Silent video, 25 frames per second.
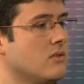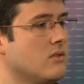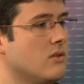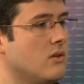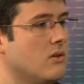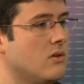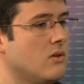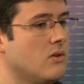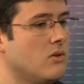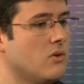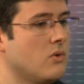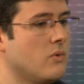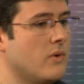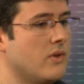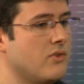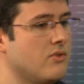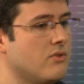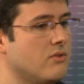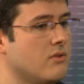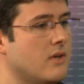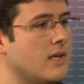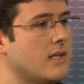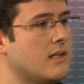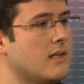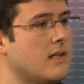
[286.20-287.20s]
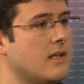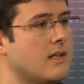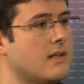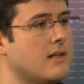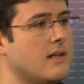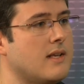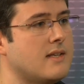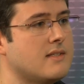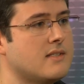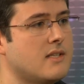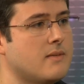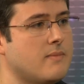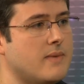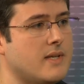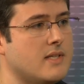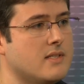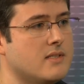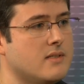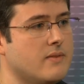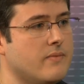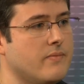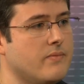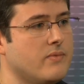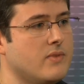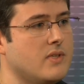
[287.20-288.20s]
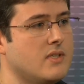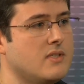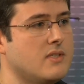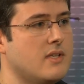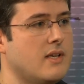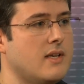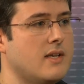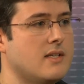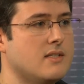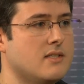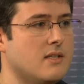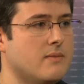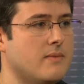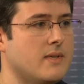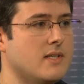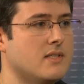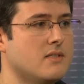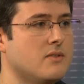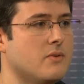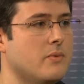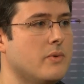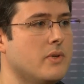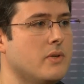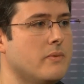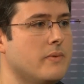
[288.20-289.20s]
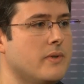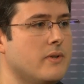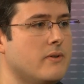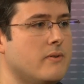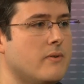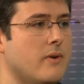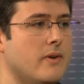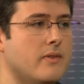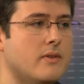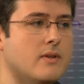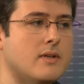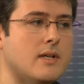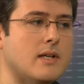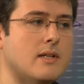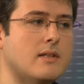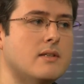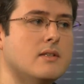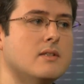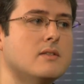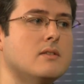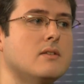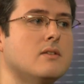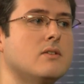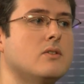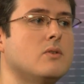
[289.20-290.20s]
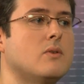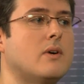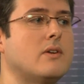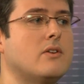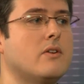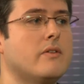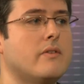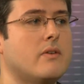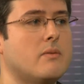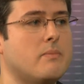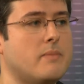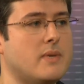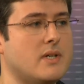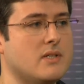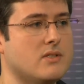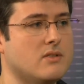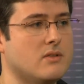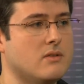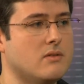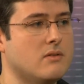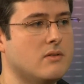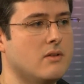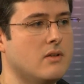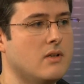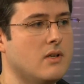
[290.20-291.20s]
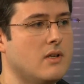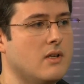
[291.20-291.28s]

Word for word: So when you get an SMS, this SMS will be redirected to another person.